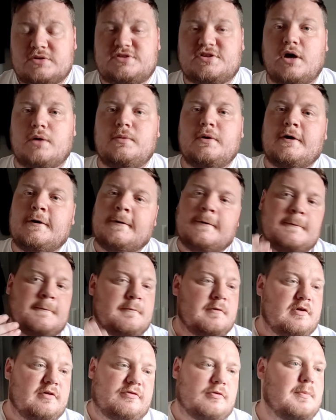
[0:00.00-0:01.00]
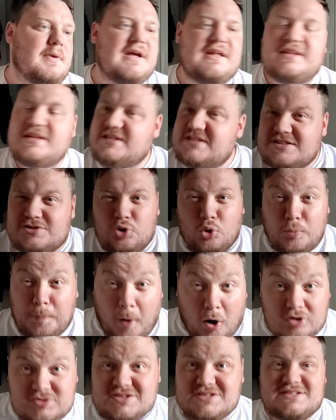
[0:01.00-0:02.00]
So, for me, this is all
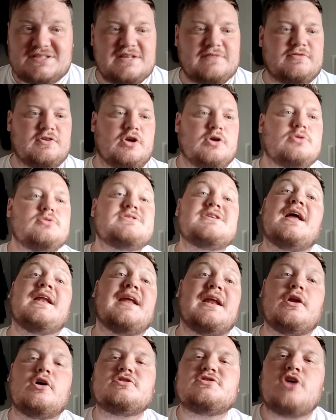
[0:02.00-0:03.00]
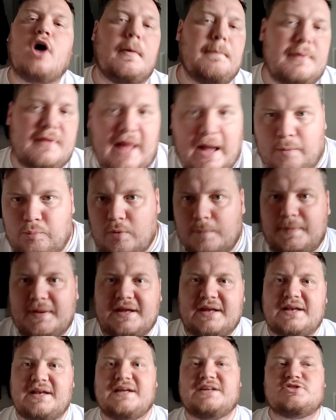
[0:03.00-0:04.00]
positive news. And then on top of that, we're
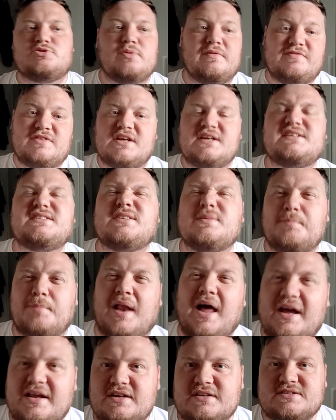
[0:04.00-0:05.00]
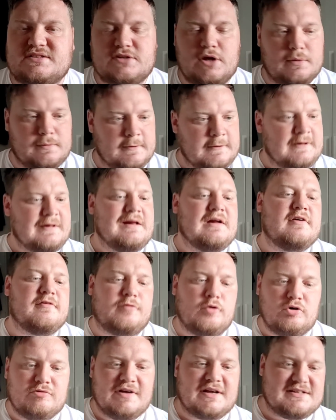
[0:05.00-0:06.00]
being linked with decent players. So,
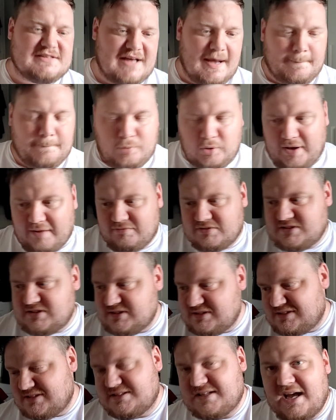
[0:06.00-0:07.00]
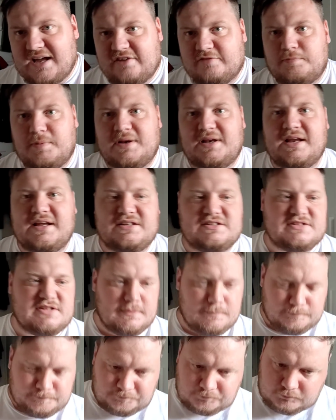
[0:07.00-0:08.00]
for example, Everton today have been
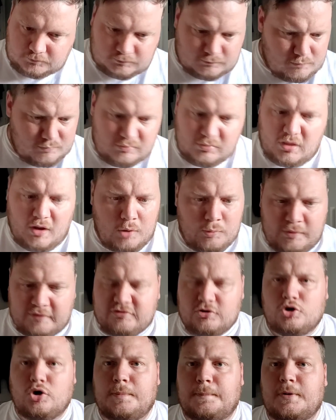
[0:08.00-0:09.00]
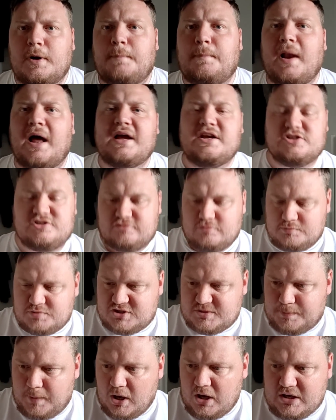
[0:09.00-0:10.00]
linked with a couple of players
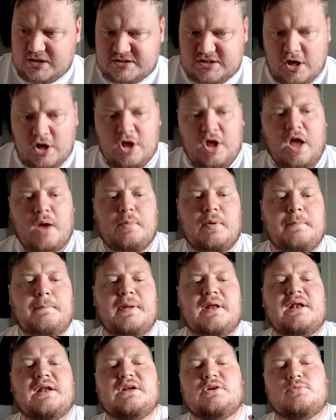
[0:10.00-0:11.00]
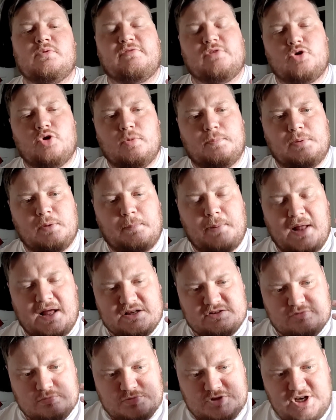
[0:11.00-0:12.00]
from Spurs. We've been linked with a couple of
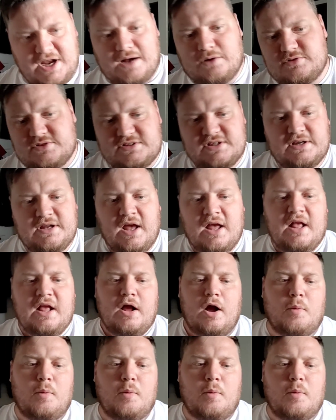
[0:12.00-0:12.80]
players from Chelsea.